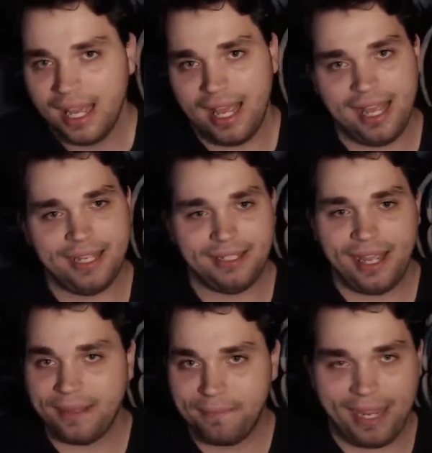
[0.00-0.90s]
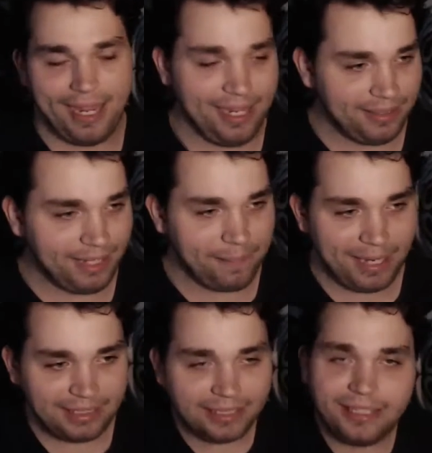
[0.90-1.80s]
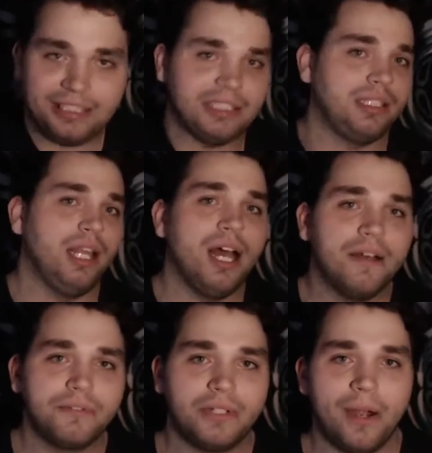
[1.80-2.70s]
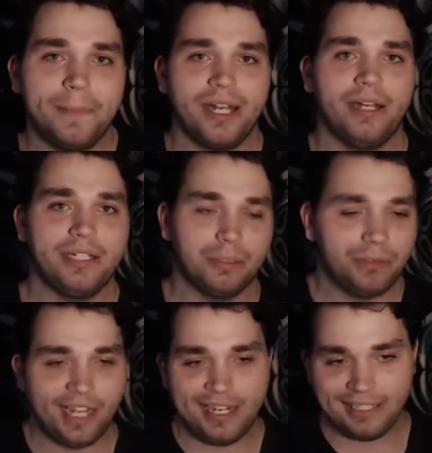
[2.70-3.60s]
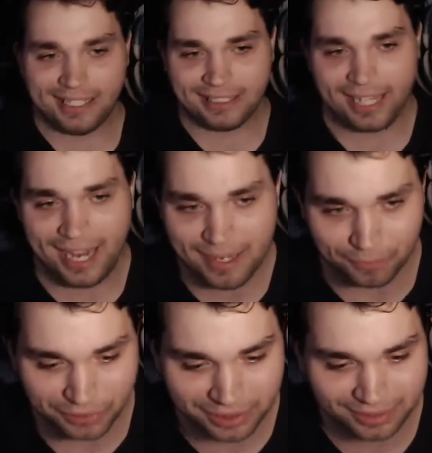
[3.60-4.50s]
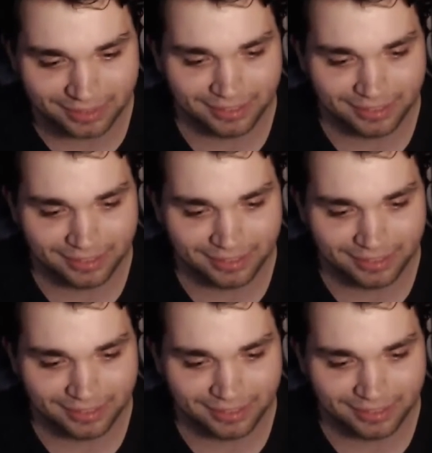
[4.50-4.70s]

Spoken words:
And I basically just love coming on here playing these games.